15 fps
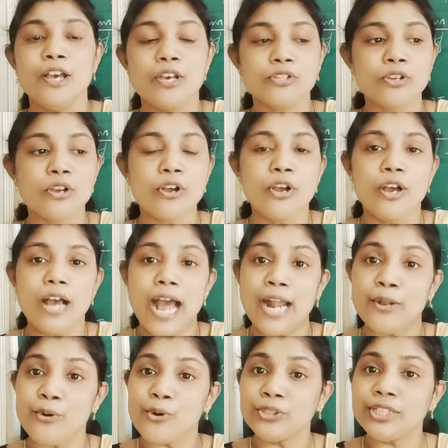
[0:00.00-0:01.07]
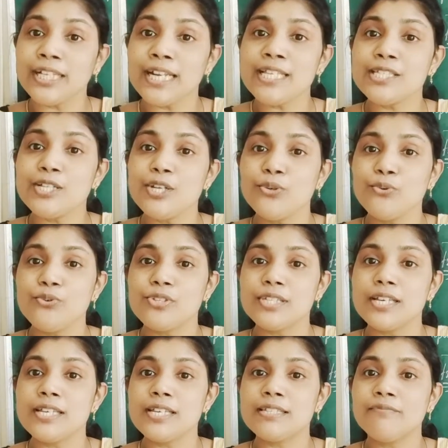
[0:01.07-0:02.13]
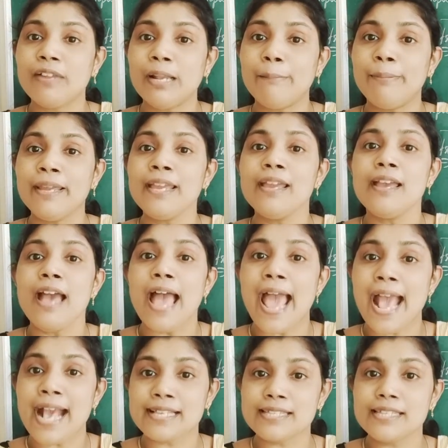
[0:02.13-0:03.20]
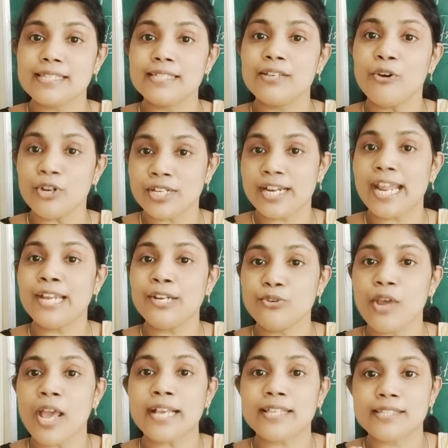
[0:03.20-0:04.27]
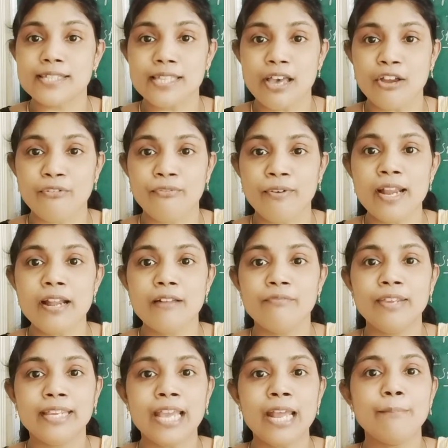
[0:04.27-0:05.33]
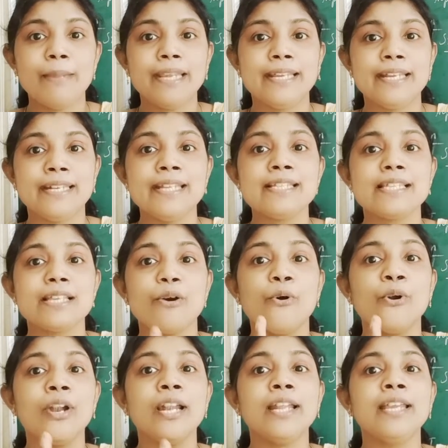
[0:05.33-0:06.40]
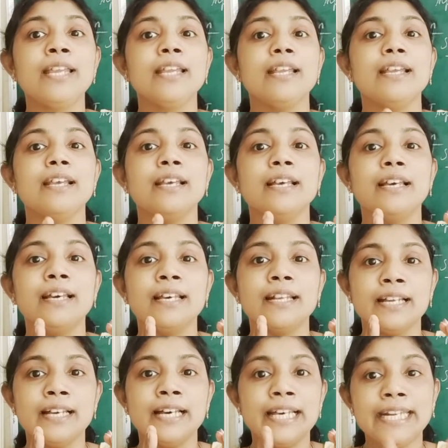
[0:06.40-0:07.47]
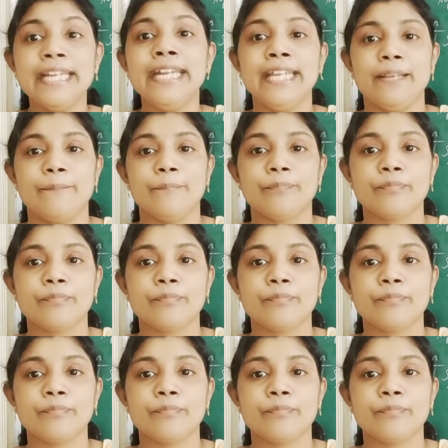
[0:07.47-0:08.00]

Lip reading: So unauthorized users will be accessing or trying to access our file, we can make it is only reading.